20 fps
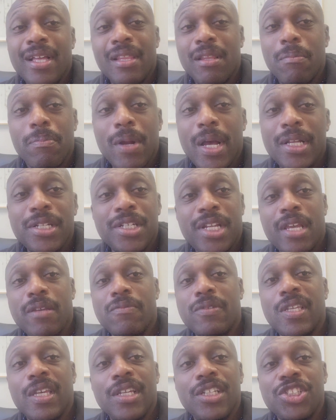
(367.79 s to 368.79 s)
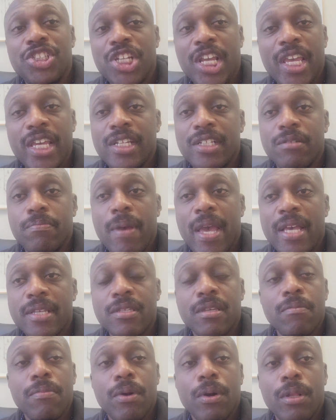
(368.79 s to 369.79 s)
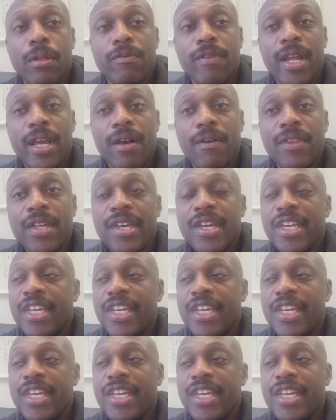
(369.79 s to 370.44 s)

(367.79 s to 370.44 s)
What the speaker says: LeBron James didn't change basketball around.